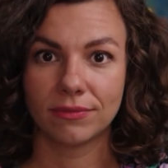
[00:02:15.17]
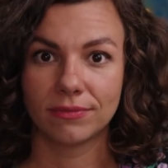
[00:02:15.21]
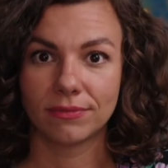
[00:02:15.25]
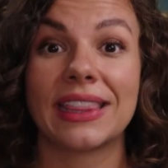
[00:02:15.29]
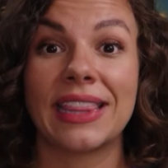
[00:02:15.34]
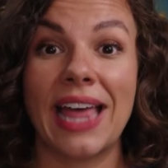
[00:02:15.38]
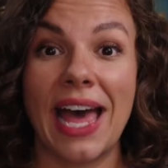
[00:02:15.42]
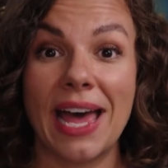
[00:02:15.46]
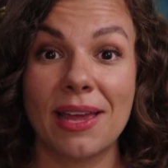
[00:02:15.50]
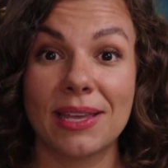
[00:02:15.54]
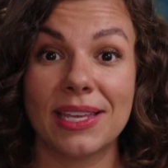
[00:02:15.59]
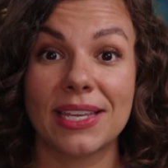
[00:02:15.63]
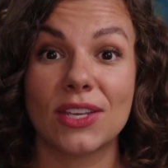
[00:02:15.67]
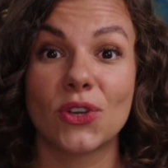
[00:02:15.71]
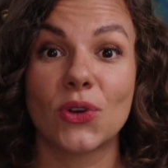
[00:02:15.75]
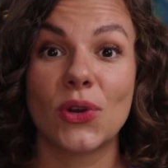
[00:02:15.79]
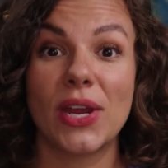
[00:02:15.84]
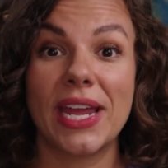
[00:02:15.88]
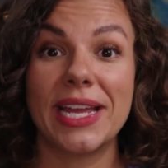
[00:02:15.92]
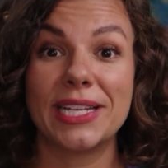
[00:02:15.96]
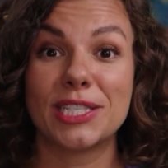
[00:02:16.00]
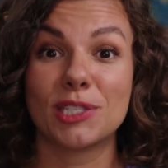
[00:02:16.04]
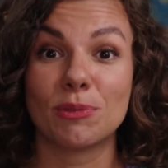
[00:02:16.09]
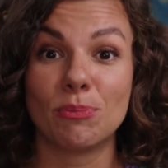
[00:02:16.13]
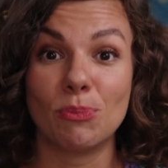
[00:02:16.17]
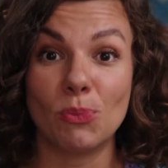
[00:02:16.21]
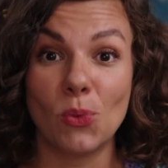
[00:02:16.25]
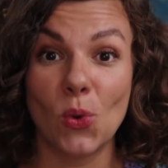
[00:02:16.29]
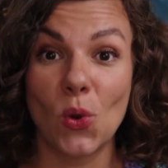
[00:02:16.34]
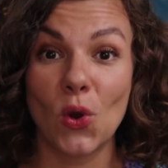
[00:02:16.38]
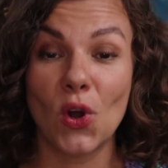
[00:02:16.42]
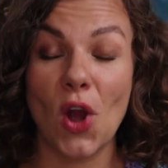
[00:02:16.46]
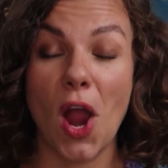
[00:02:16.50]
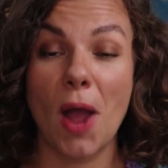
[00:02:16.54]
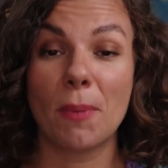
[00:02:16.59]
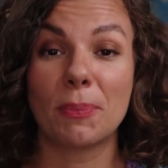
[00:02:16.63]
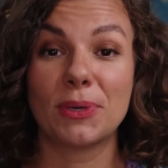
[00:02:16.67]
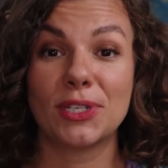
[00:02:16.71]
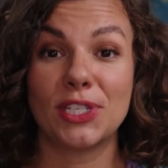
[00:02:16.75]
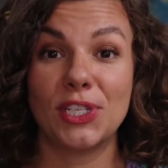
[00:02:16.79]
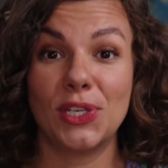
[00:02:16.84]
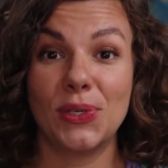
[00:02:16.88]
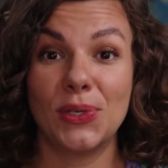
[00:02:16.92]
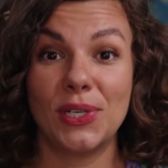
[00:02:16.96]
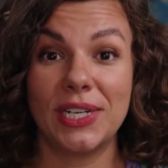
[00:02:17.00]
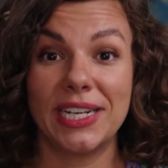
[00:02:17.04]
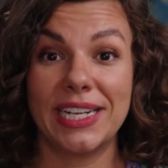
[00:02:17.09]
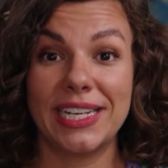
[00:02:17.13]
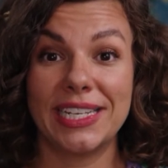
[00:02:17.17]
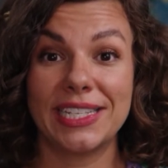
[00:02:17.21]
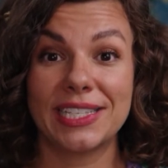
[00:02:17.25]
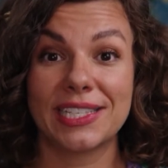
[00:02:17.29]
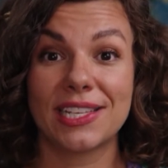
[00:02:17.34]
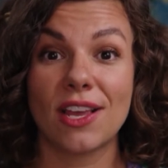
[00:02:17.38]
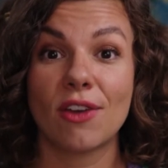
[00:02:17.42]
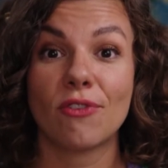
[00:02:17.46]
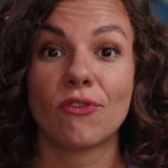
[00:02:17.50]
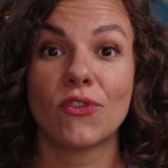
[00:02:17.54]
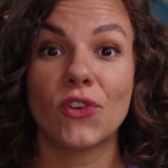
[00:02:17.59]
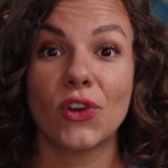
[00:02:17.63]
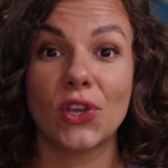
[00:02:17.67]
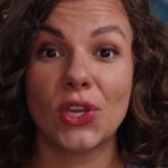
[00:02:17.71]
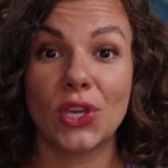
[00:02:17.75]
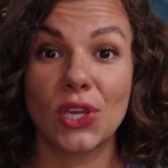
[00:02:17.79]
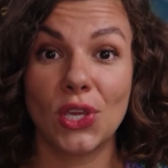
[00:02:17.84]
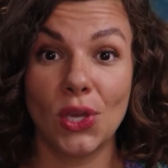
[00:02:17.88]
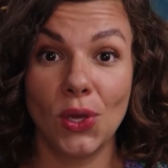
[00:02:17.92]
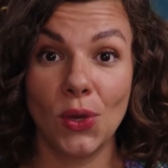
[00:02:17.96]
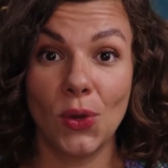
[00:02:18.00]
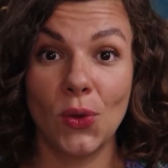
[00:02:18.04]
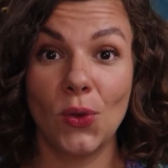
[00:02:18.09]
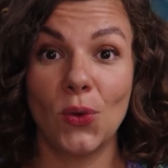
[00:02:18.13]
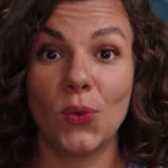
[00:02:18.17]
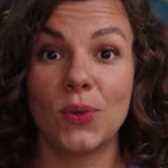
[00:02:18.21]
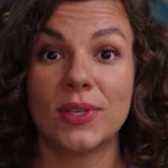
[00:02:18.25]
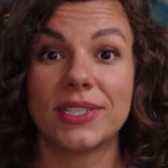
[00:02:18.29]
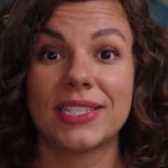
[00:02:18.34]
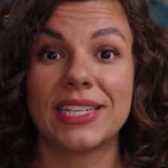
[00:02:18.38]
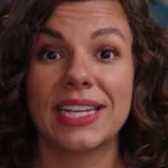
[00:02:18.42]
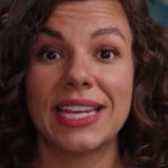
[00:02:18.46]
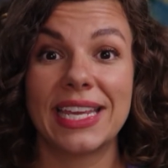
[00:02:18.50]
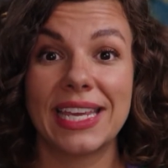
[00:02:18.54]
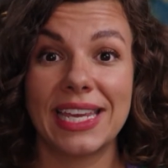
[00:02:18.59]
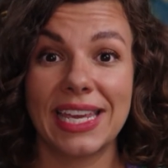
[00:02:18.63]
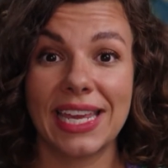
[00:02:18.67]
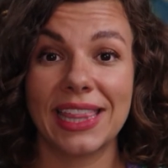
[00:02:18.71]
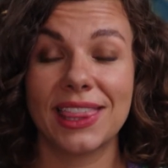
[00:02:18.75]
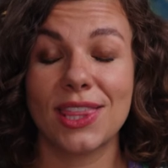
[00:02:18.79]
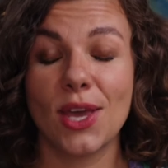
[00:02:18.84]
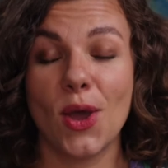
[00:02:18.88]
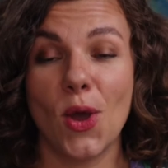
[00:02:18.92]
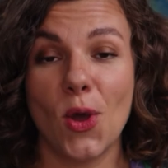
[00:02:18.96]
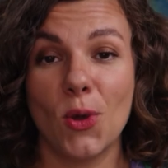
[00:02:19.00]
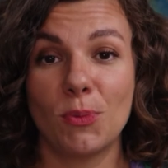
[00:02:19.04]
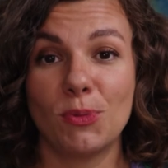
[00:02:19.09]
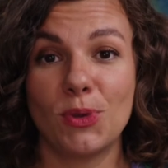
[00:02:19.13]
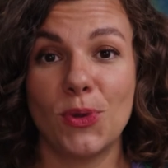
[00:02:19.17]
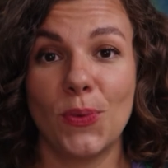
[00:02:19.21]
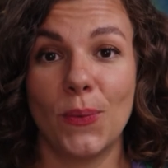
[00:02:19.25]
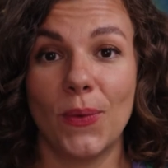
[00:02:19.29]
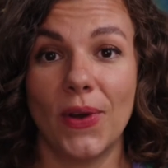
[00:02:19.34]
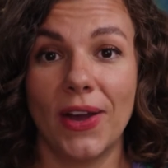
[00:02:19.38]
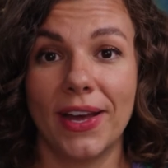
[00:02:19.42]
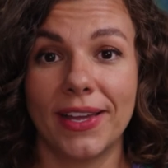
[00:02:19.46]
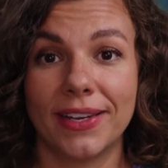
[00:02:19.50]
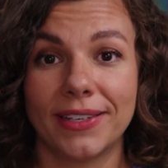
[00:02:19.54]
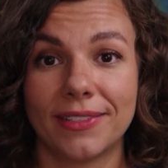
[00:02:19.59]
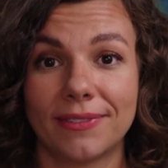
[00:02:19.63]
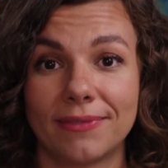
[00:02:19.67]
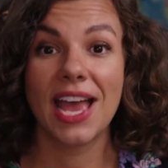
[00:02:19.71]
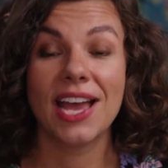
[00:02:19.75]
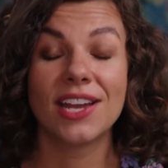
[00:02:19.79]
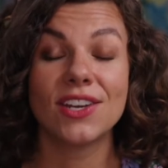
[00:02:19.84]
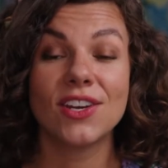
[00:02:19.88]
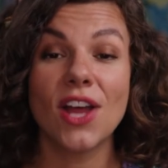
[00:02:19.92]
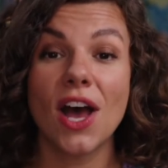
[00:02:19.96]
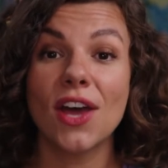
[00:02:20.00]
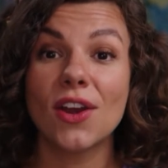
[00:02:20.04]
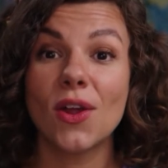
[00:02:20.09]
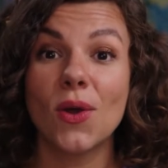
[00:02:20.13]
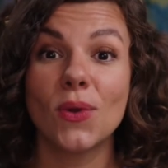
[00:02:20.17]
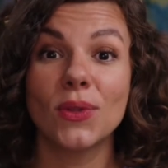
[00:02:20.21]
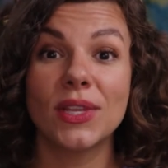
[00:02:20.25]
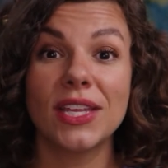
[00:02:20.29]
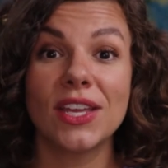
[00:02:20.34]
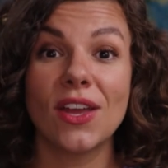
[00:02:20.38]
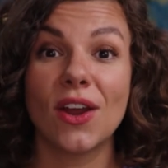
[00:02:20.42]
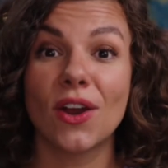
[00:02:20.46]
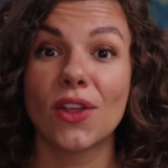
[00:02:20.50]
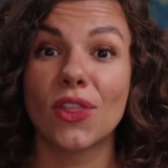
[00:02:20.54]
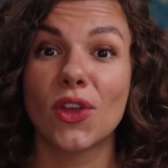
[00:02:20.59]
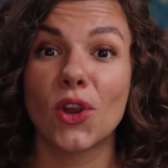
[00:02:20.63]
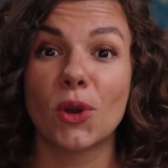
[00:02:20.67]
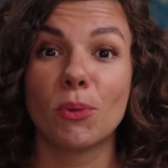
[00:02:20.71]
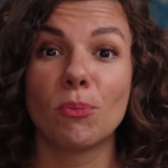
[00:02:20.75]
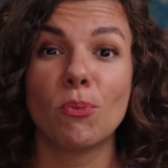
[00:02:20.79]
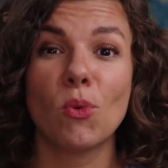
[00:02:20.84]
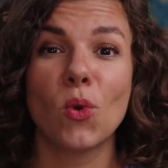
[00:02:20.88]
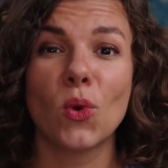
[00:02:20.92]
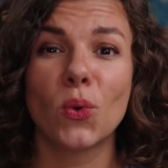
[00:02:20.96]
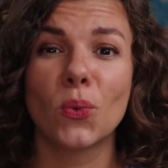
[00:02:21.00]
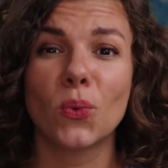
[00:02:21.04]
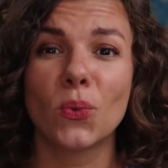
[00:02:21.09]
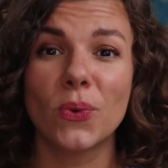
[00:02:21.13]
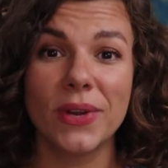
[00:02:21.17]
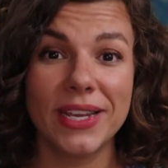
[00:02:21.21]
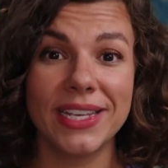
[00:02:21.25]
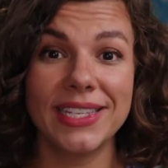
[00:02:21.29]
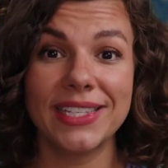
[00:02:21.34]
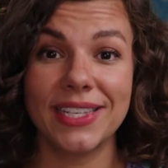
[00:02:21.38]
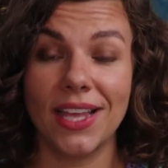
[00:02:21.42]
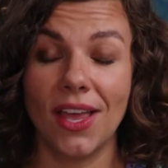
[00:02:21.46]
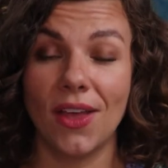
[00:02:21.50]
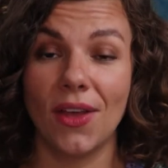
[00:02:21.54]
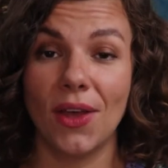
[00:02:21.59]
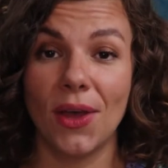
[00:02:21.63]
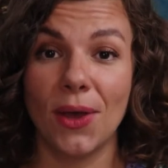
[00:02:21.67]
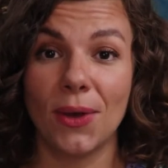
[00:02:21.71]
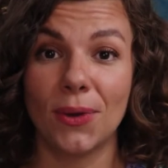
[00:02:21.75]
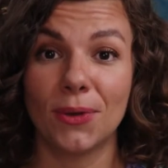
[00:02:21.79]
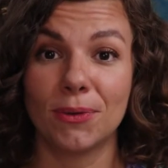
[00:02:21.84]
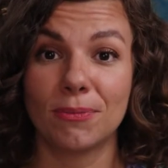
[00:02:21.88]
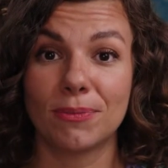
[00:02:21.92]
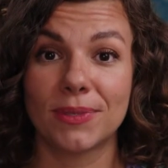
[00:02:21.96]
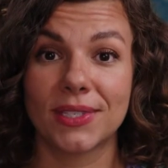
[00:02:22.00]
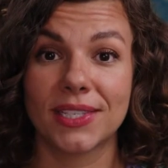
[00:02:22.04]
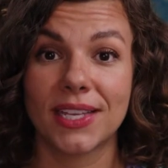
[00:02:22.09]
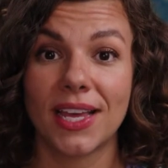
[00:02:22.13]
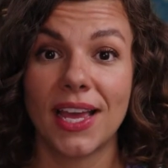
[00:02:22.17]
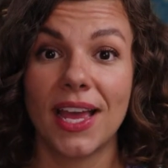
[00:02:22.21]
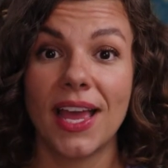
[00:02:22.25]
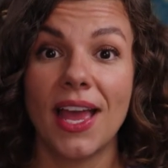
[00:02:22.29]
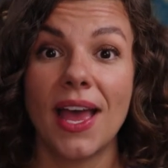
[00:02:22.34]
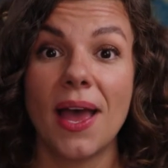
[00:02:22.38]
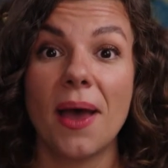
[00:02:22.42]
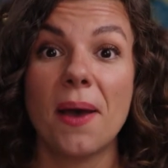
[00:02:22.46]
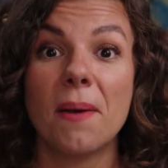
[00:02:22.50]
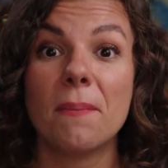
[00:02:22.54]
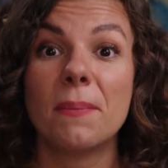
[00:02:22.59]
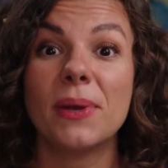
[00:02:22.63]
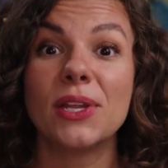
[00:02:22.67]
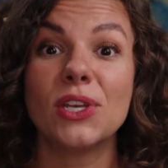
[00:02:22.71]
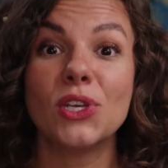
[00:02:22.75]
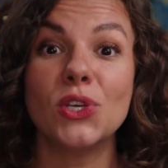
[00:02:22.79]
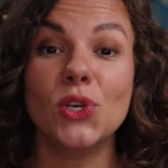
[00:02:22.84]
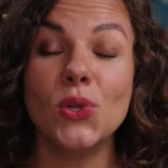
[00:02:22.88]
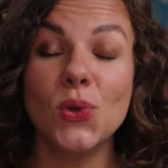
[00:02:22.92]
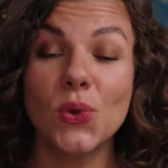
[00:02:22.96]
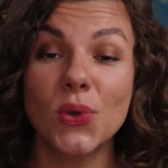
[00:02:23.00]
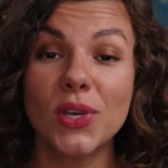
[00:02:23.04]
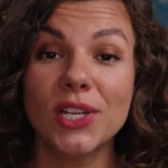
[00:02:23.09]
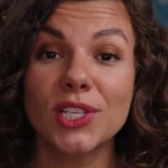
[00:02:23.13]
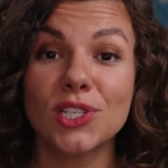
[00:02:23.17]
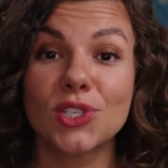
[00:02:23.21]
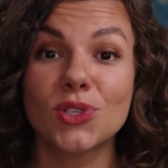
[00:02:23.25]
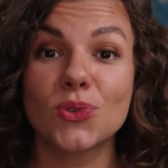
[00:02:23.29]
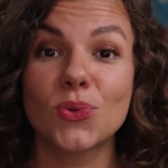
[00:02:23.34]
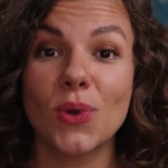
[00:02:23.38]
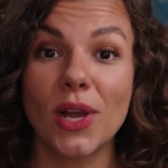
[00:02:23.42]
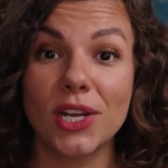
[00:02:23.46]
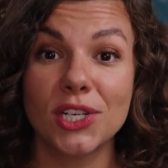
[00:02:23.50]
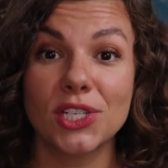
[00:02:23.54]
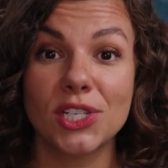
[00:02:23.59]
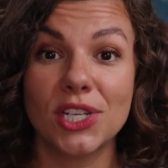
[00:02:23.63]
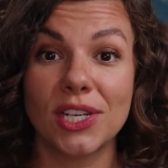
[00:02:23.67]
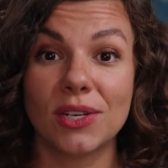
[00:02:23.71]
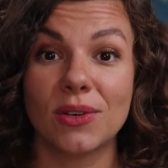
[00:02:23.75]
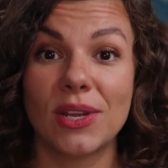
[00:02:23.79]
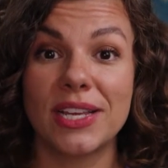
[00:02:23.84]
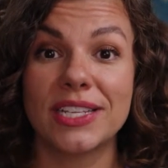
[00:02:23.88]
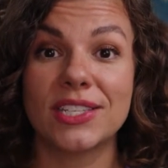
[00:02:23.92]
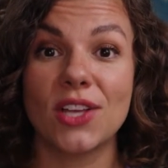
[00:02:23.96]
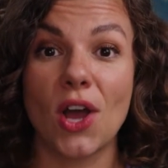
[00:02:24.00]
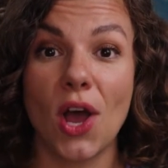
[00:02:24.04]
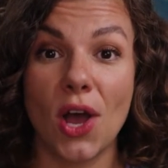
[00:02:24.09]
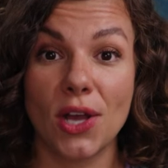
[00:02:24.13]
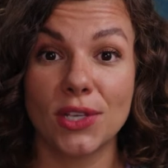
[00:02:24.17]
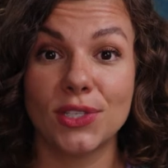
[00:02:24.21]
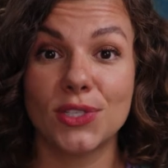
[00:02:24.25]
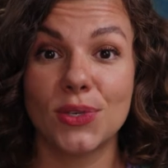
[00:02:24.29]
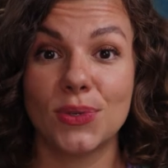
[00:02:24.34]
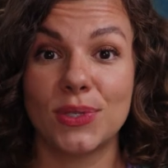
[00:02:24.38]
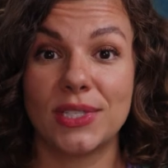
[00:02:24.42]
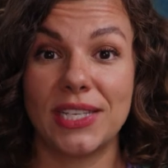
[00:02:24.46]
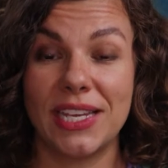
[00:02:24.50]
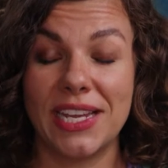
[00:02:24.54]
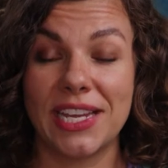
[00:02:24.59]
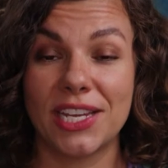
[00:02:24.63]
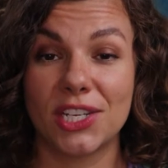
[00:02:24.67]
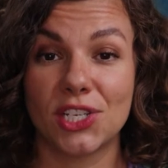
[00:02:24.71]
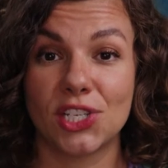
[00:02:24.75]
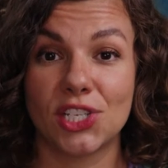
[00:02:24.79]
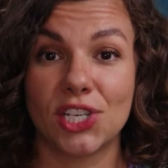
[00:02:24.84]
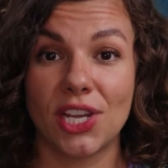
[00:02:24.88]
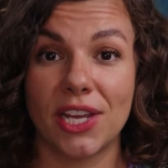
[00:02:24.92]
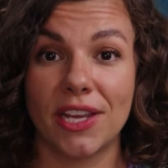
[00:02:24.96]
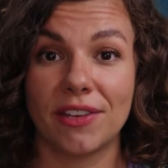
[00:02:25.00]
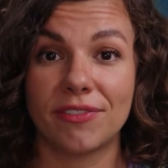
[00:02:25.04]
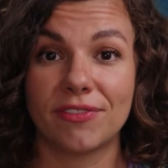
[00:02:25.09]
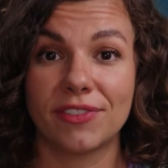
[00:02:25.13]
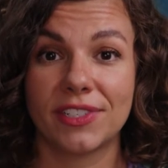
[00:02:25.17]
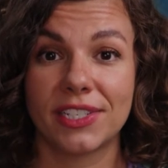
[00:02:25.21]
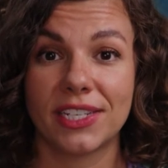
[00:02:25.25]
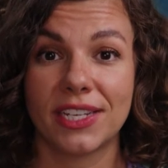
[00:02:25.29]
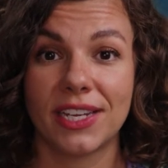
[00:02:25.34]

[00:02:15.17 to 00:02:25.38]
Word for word: That creates more opportunities for you to get the home you want. Not only are there more resale homes, but new construction is also seeing a shift.